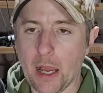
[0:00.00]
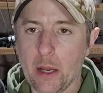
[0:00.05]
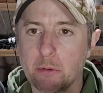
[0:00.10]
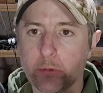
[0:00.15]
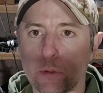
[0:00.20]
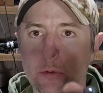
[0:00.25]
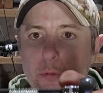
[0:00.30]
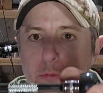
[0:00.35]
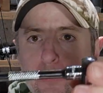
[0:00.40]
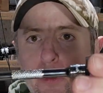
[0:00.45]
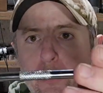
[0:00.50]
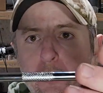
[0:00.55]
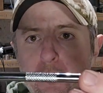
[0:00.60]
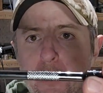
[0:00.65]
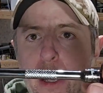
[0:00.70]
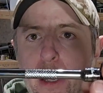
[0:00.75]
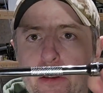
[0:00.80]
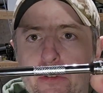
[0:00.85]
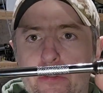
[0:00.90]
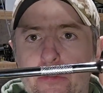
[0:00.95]
I'll use this
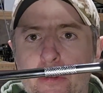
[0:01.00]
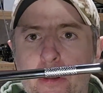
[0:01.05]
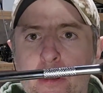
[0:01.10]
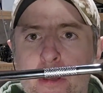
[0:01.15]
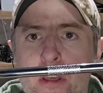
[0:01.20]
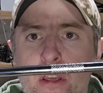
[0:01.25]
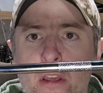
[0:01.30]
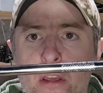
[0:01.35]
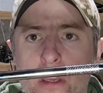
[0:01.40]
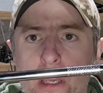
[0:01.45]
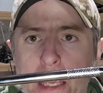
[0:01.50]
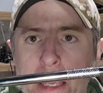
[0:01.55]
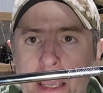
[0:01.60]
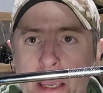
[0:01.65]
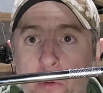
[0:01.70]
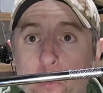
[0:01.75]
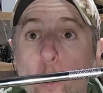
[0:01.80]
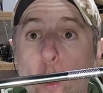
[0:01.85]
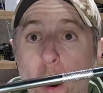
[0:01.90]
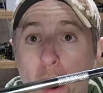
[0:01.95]
next.
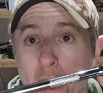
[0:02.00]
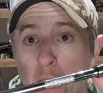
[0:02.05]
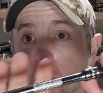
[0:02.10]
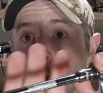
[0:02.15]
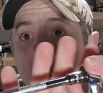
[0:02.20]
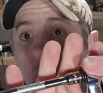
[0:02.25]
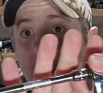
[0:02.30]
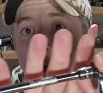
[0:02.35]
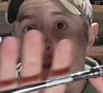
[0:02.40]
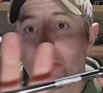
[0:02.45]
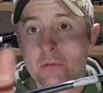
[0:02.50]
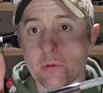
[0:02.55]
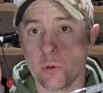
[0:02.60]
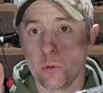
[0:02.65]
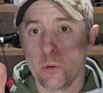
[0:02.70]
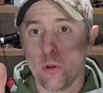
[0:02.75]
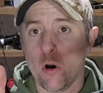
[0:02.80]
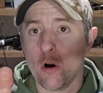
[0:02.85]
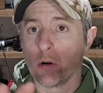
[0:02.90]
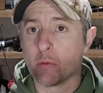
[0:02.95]
And why I'm going
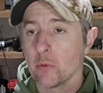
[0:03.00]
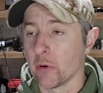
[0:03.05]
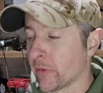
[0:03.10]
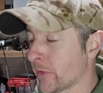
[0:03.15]
so long